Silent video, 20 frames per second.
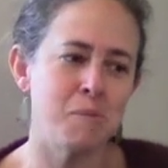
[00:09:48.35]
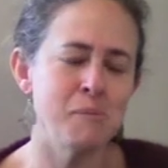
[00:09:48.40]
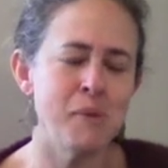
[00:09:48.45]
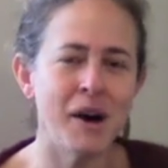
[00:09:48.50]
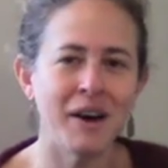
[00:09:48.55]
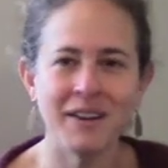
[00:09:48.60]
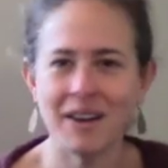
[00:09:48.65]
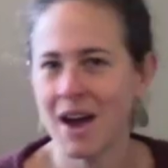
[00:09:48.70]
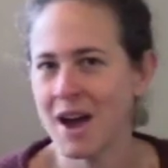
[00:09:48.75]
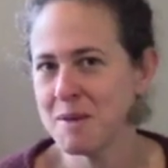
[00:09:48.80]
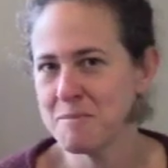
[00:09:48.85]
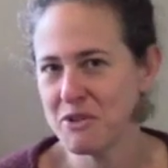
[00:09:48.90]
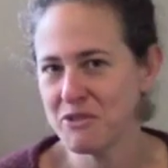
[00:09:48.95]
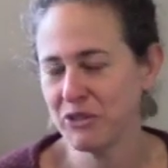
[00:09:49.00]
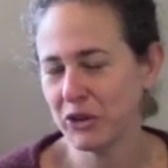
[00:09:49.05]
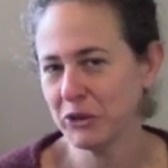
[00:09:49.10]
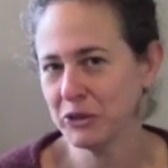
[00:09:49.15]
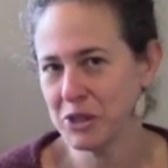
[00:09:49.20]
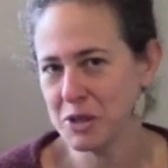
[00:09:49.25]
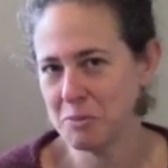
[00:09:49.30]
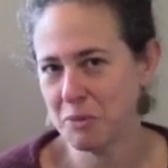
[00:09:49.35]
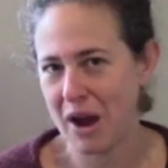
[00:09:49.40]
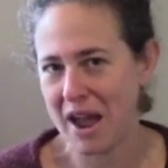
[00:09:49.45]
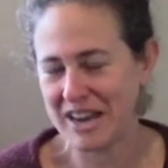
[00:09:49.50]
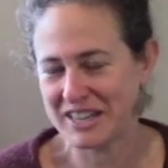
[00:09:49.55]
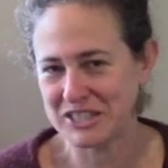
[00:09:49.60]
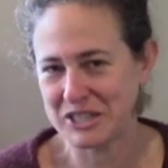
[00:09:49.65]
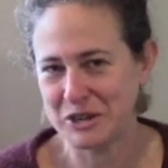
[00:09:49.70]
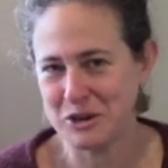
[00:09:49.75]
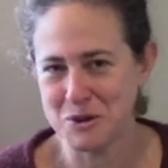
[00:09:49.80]
but I'm a fairly
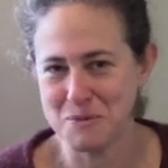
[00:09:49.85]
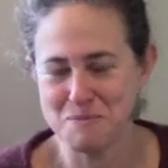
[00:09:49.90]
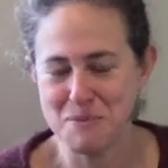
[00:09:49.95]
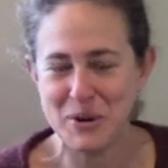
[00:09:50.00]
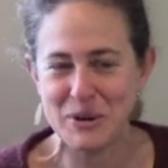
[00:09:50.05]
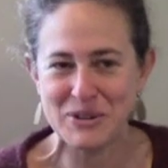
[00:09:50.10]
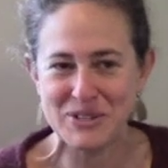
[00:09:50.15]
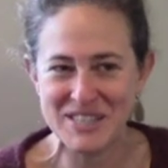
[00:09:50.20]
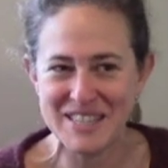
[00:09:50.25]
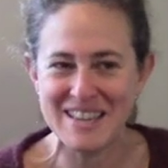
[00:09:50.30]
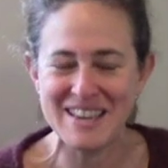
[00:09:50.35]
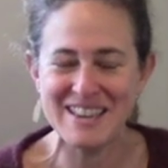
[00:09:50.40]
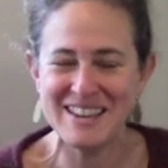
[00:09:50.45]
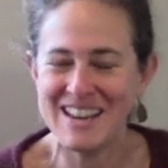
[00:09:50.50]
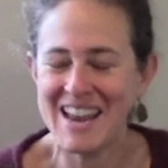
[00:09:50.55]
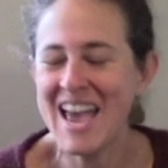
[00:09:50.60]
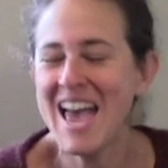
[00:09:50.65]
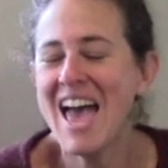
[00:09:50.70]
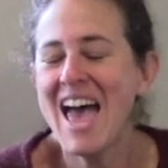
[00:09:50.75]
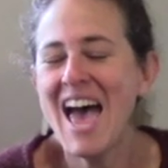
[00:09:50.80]
practical person,